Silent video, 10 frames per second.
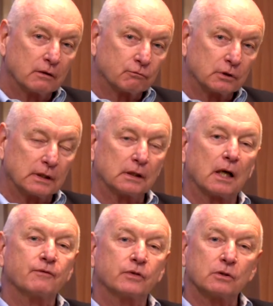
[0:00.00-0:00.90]
Really
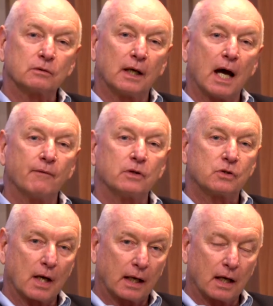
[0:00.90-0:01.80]
love to uh, have you
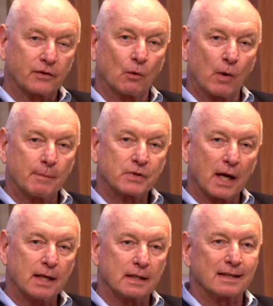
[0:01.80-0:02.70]
check out the
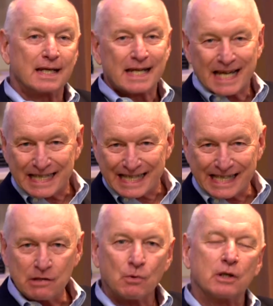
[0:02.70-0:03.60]
website and, and
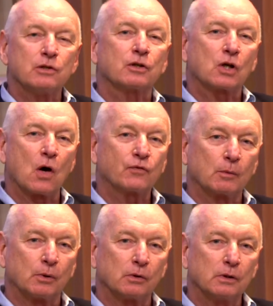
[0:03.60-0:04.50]
see where you're
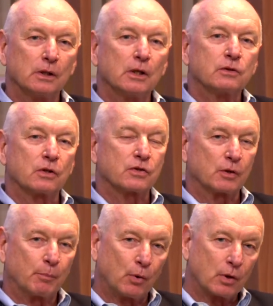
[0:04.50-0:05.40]
comfortable to
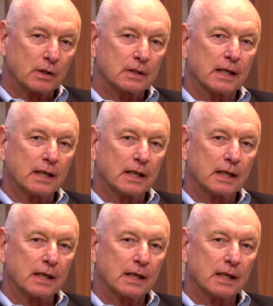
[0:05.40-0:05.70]
support.